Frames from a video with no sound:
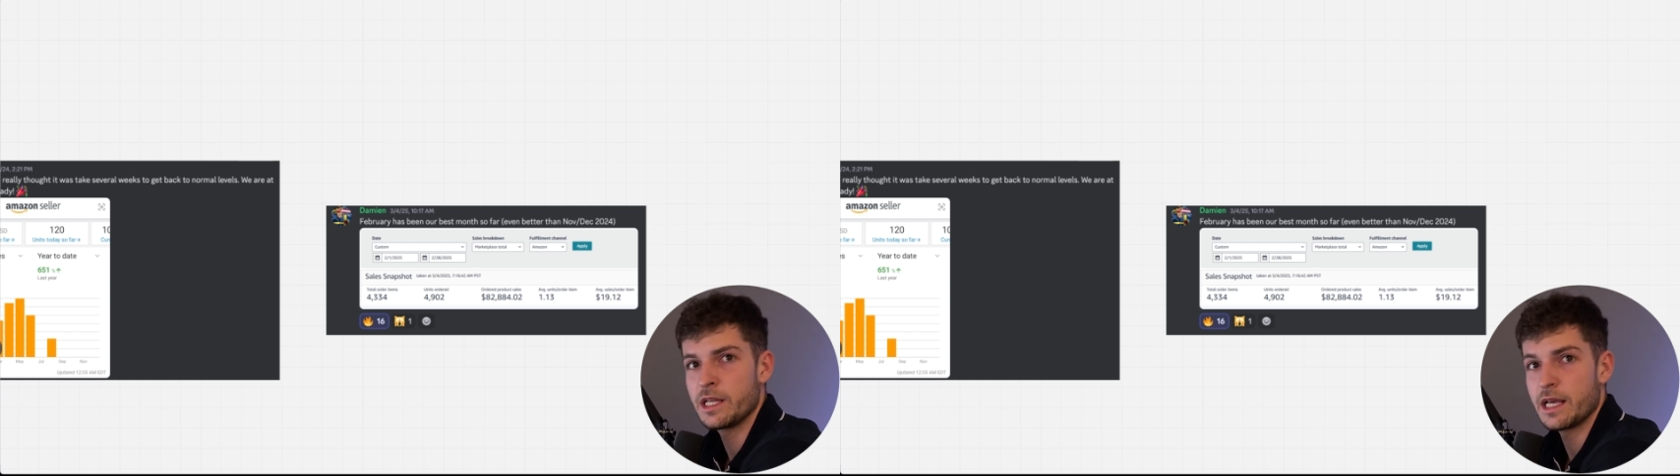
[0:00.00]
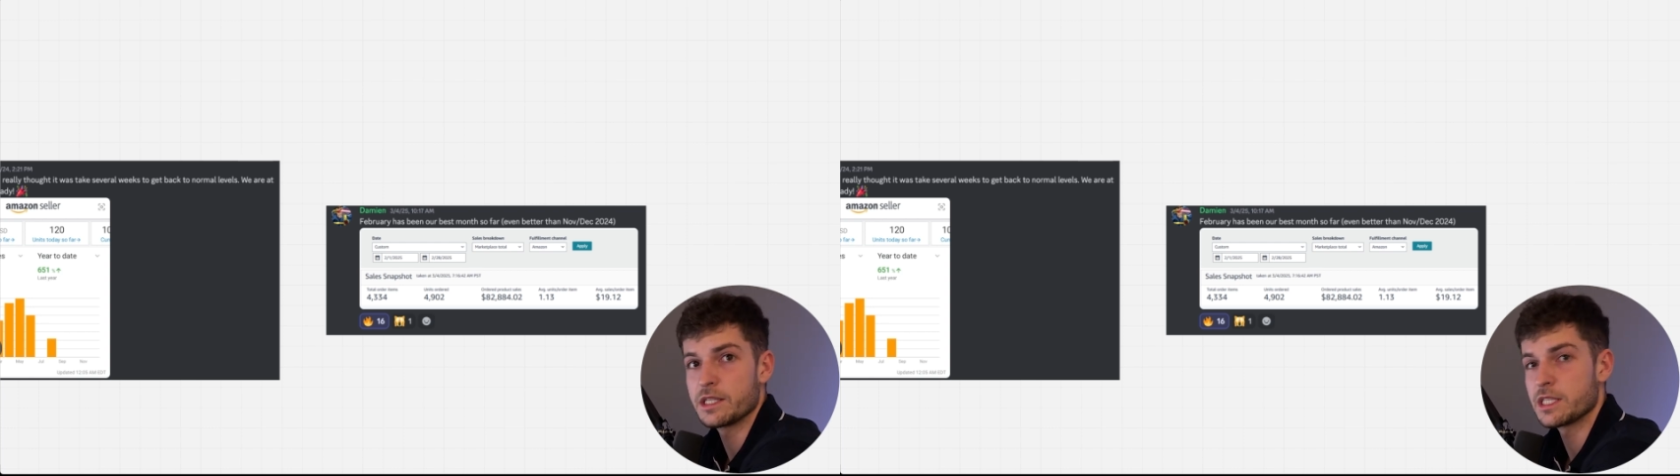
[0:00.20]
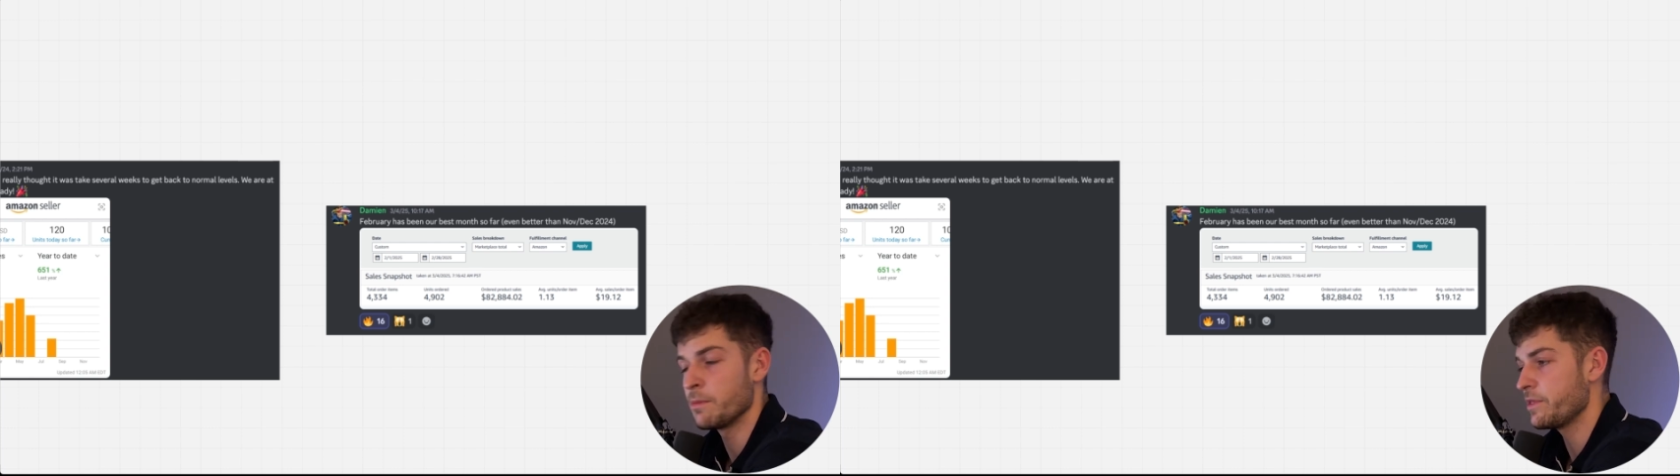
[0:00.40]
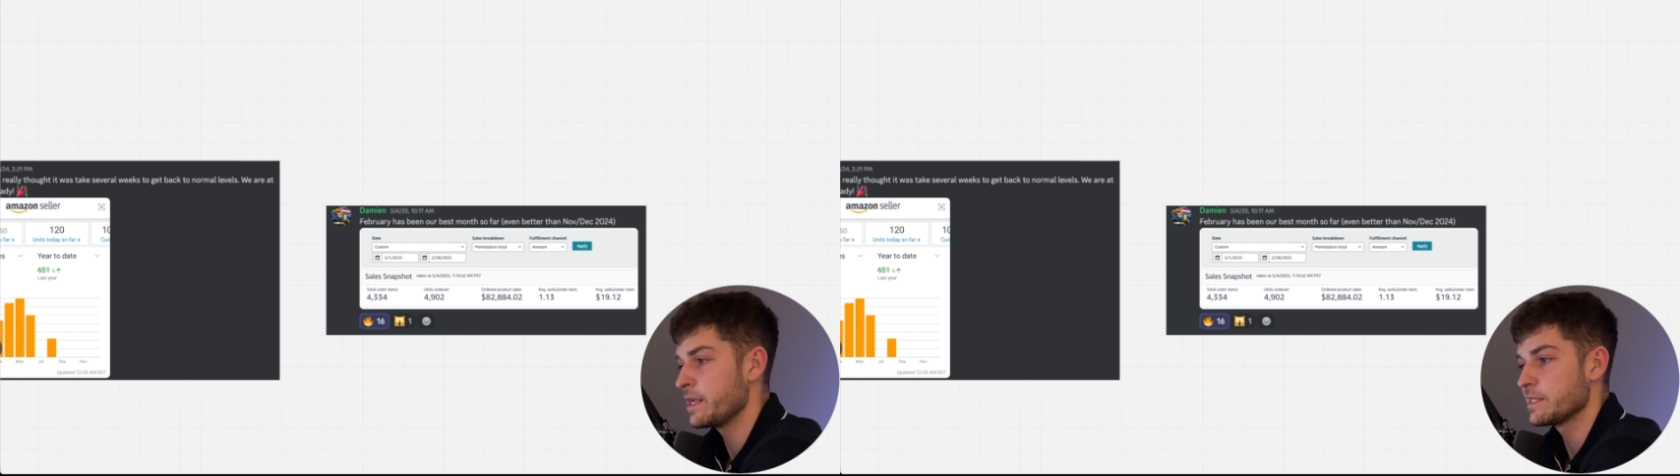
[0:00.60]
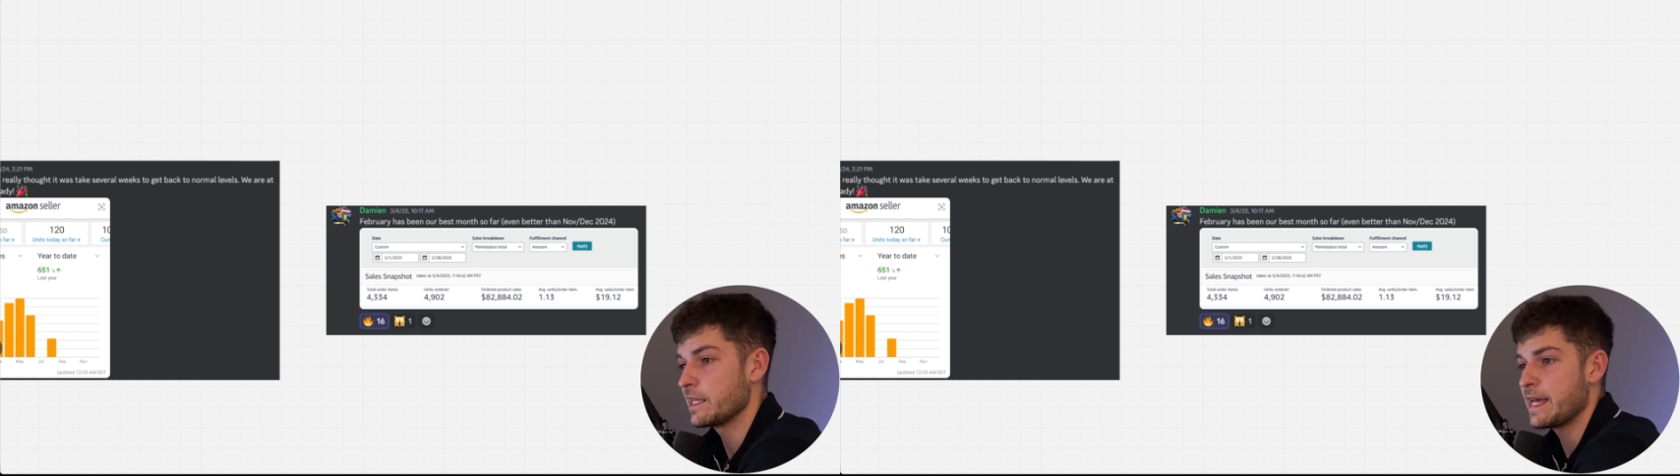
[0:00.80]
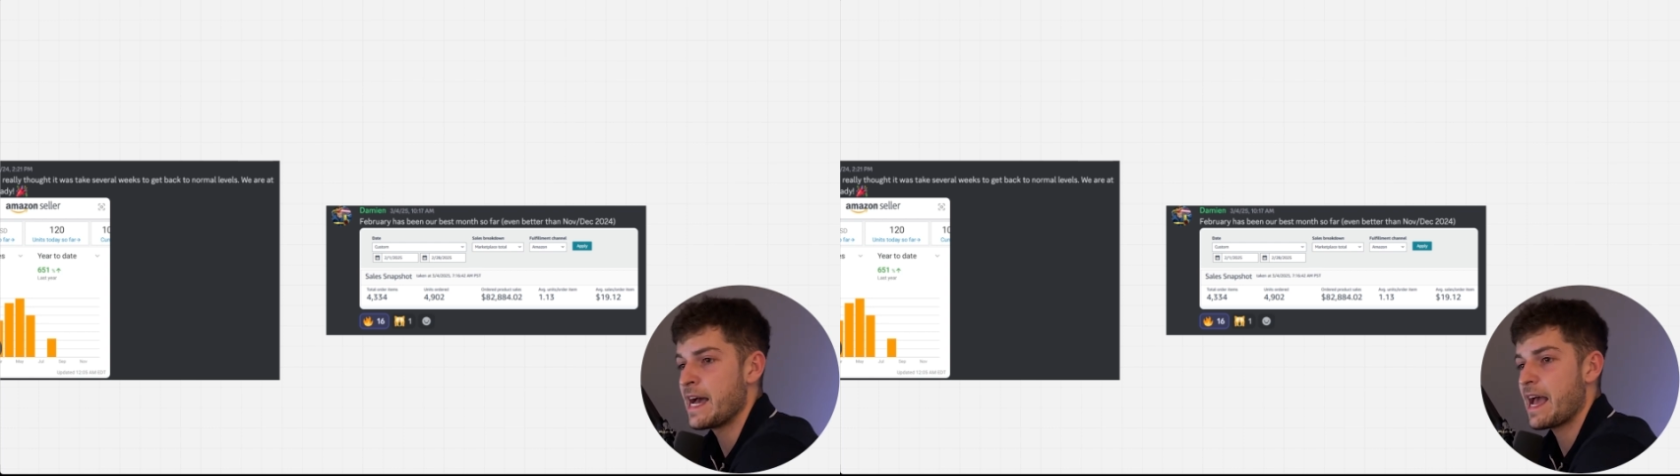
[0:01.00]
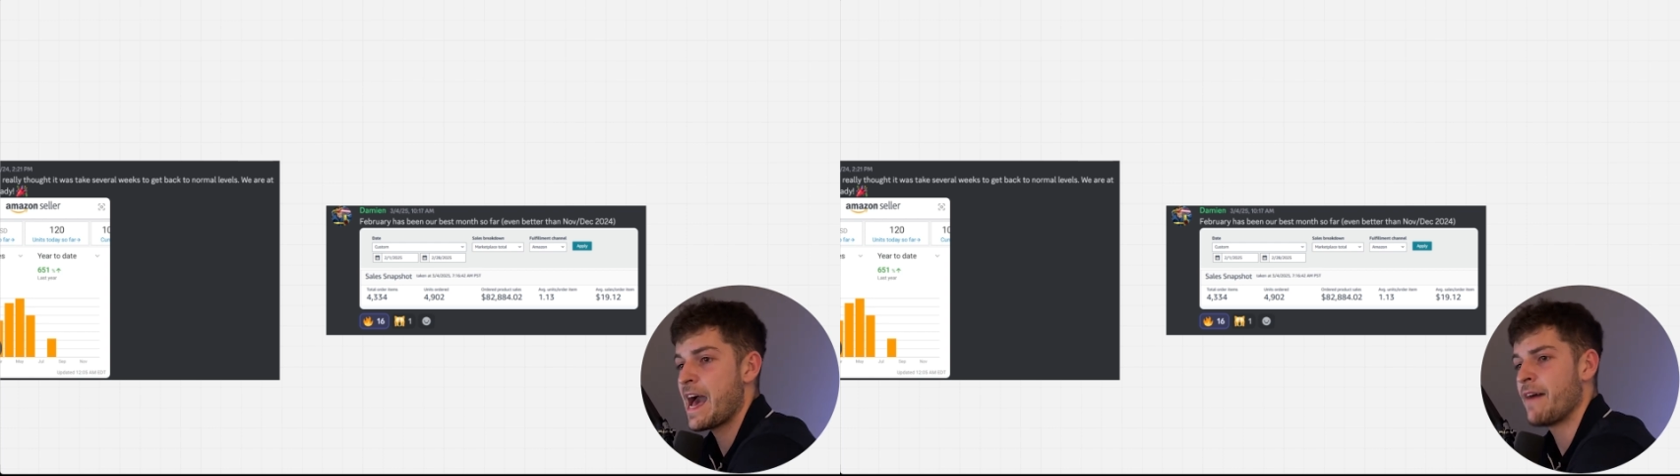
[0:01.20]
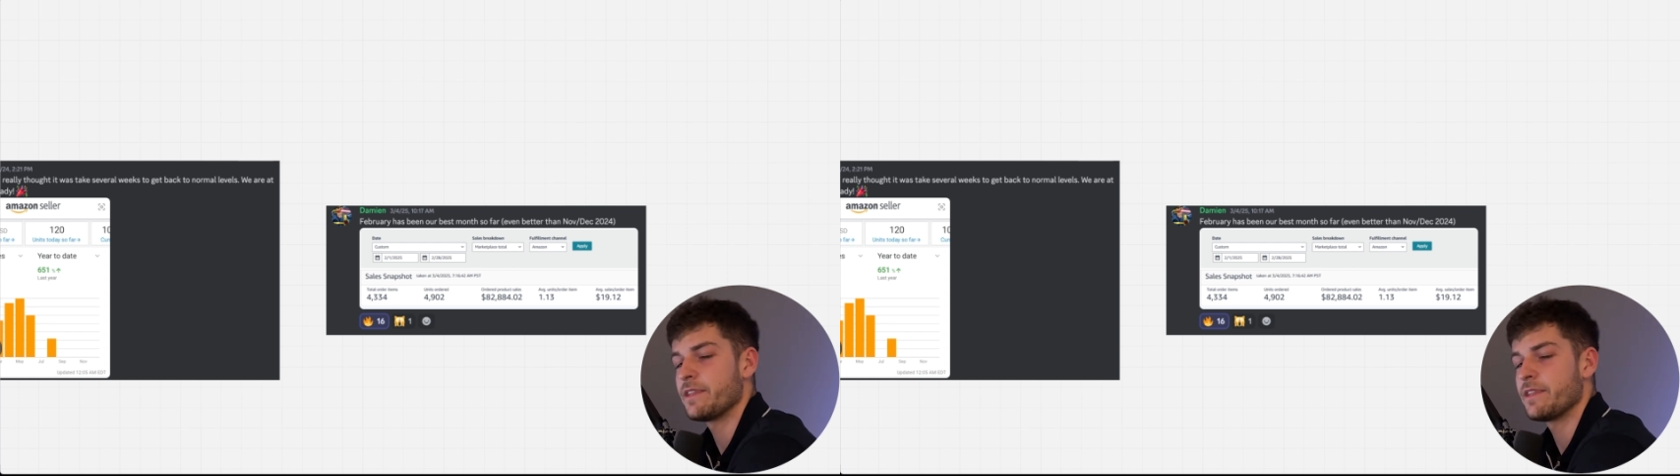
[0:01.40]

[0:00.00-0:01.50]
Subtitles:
like some things like that have